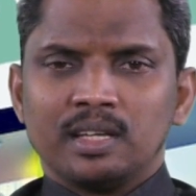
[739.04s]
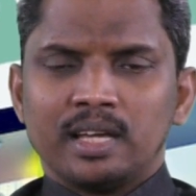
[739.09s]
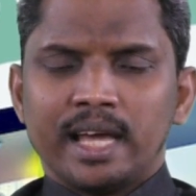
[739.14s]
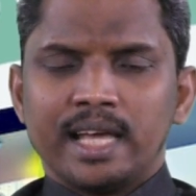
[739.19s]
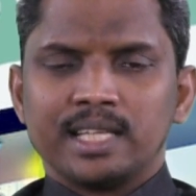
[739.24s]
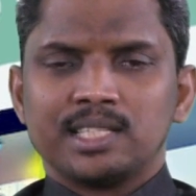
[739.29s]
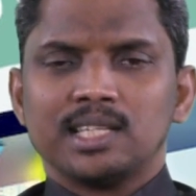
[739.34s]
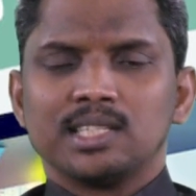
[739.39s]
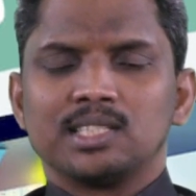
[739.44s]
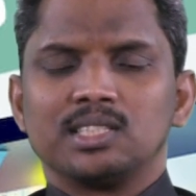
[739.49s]

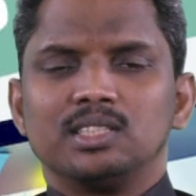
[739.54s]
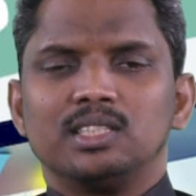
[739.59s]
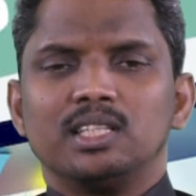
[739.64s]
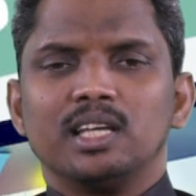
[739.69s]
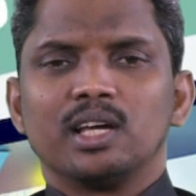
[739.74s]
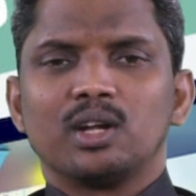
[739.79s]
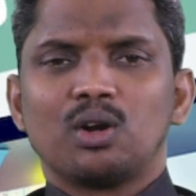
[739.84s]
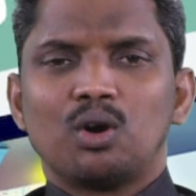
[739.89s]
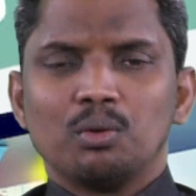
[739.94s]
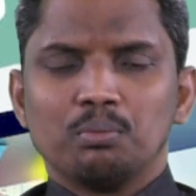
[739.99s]
assess
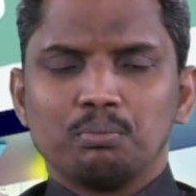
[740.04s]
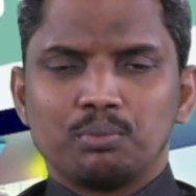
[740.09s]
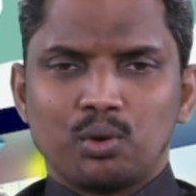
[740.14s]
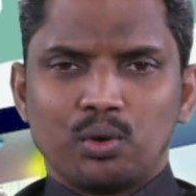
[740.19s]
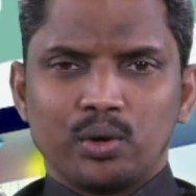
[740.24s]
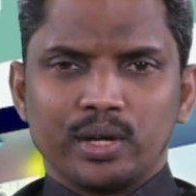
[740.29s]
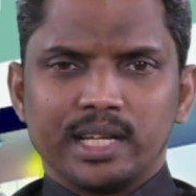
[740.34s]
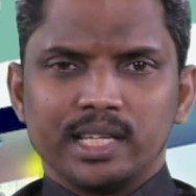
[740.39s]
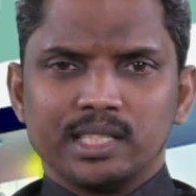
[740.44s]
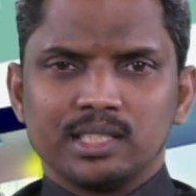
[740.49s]
their own
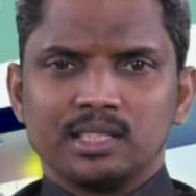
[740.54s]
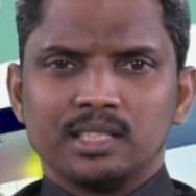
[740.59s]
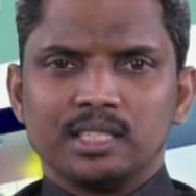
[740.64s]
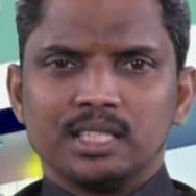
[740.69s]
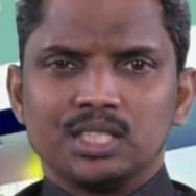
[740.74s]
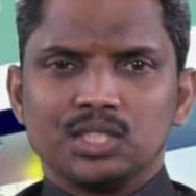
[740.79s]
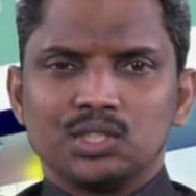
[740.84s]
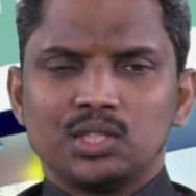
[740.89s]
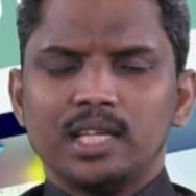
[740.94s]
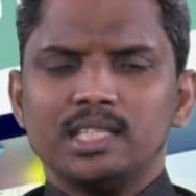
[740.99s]
progress,
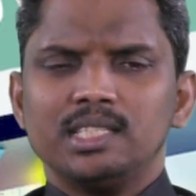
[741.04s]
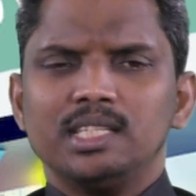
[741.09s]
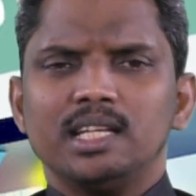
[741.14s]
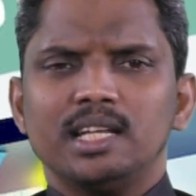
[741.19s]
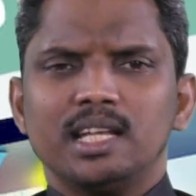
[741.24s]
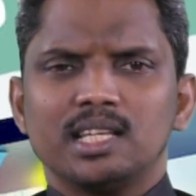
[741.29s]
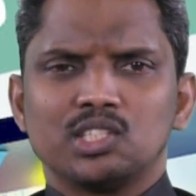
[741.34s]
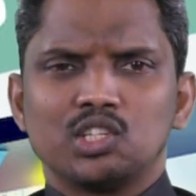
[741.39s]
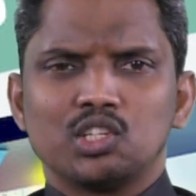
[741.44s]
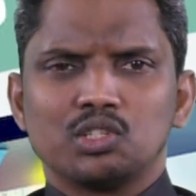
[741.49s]
such
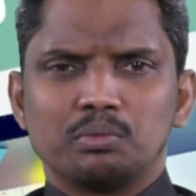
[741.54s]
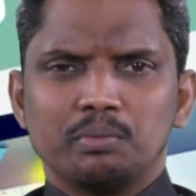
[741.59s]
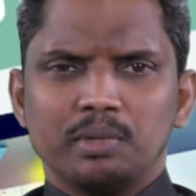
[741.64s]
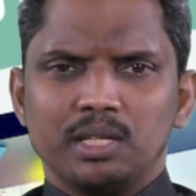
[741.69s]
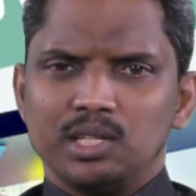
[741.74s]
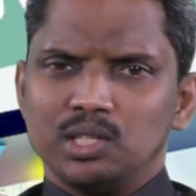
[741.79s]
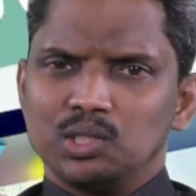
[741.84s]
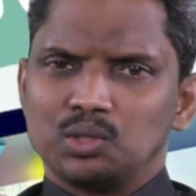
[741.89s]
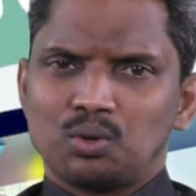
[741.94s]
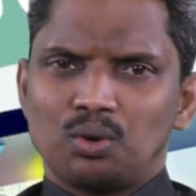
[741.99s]
an
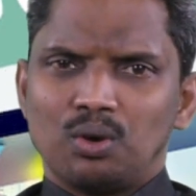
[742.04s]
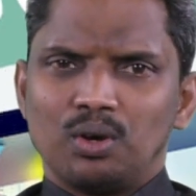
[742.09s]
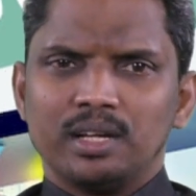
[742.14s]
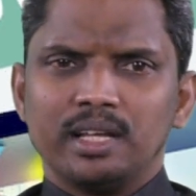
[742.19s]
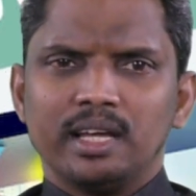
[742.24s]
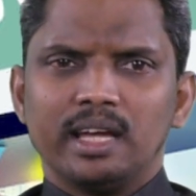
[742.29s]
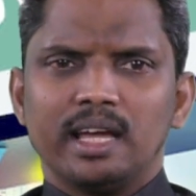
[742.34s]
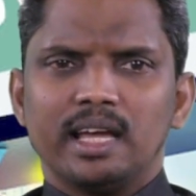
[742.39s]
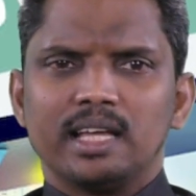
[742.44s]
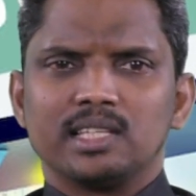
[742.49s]
assessment is called
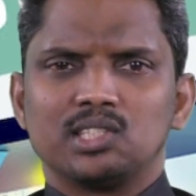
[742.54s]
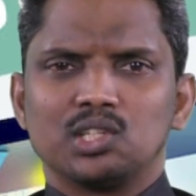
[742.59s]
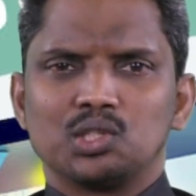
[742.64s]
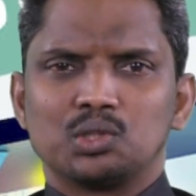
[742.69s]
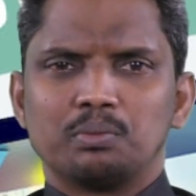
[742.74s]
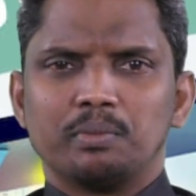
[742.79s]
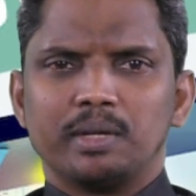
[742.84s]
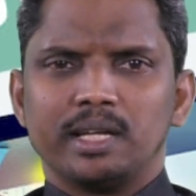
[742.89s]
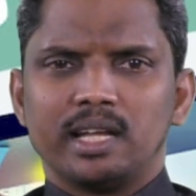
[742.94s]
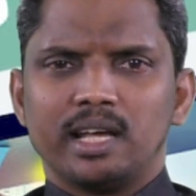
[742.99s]

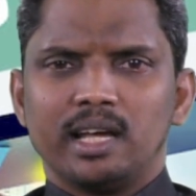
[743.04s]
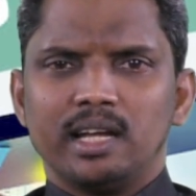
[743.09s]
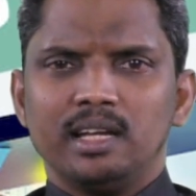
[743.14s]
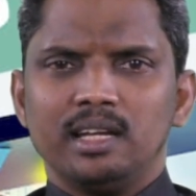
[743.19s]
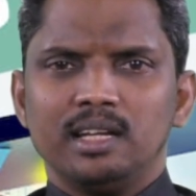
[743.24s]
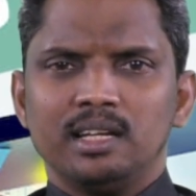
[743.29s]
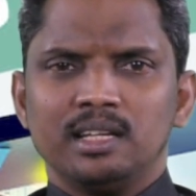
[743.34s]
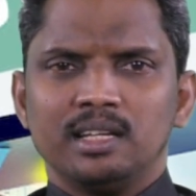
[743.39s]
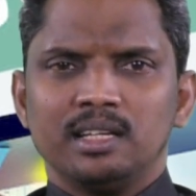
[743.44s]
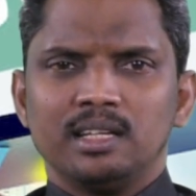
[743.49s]
assessment
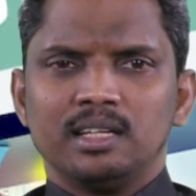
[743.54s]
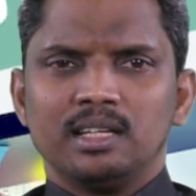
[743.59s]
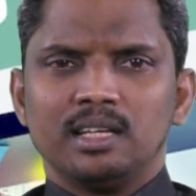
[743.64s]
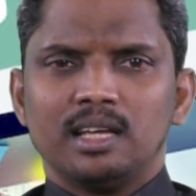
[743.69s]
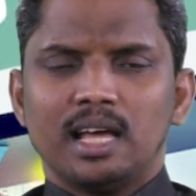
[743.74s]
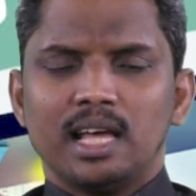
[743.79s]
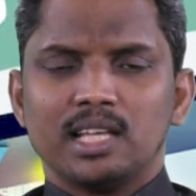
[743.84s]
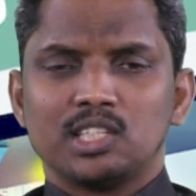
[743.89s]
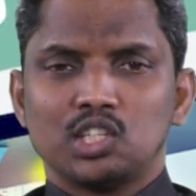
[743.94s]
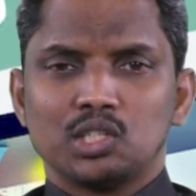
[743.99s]

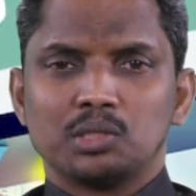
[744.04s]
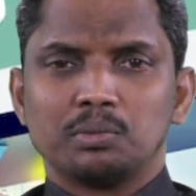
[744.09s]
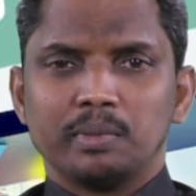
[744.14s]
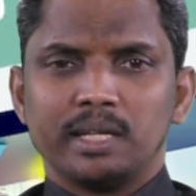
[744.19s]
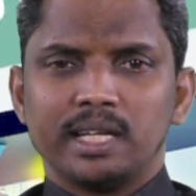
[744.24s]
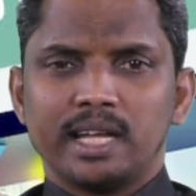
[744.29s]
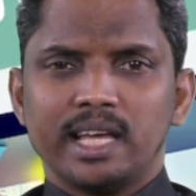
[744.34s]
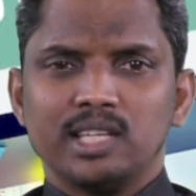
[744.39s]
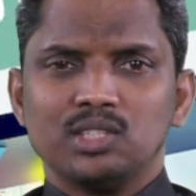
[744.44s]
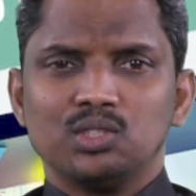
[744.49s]

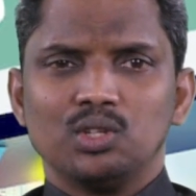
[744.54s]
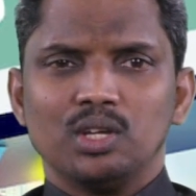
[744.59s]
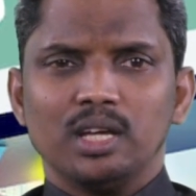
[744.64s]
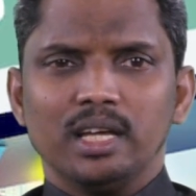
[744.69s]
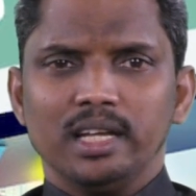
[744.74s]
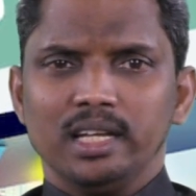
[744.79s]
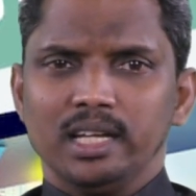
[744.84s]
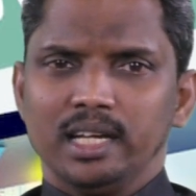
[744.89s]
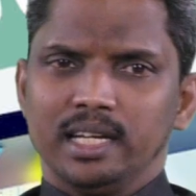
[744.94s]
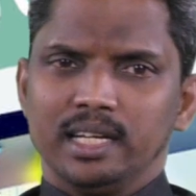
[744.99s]
as
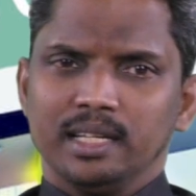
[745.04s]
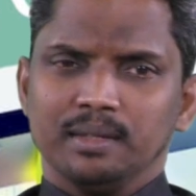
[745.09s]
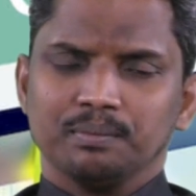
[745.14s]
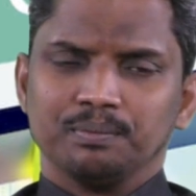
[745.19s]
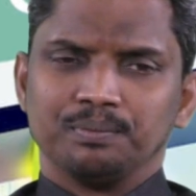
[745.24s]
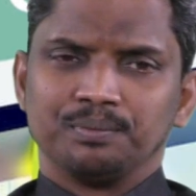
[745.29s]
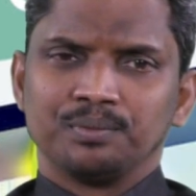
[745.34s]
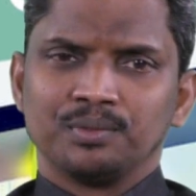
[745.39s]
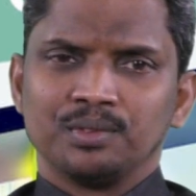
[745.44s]
learning.